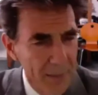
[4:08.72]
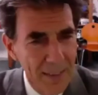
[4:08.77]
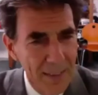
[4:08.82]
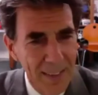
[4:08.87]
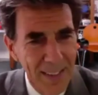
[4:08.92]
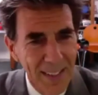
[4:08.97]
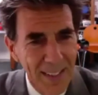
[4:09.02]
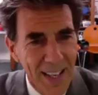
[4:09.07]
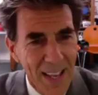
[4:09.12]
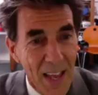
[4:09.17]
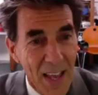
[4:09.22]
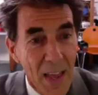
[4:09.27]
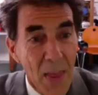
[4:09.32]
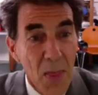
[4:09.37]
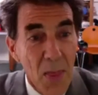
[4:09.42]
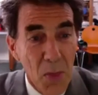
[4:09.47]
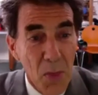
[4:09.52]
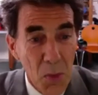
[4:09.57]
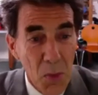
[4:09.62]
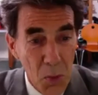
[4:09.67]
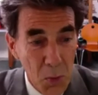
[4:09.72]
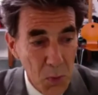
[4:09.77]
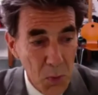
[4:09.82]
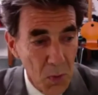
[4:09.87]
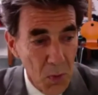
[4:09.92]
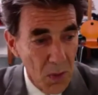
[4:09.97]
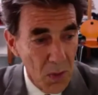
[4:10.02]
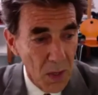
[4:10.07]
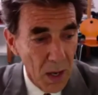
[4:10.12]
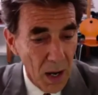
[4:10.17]
I, I used that word.
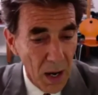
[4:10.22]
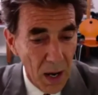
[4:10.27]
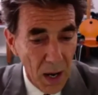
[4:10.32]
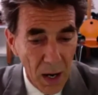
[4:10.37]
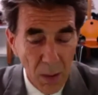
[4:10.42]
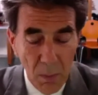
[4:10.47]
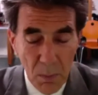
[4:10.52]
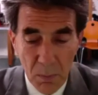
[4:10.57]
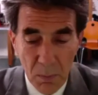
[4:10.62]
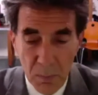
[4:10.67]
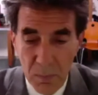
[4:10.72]
You said you were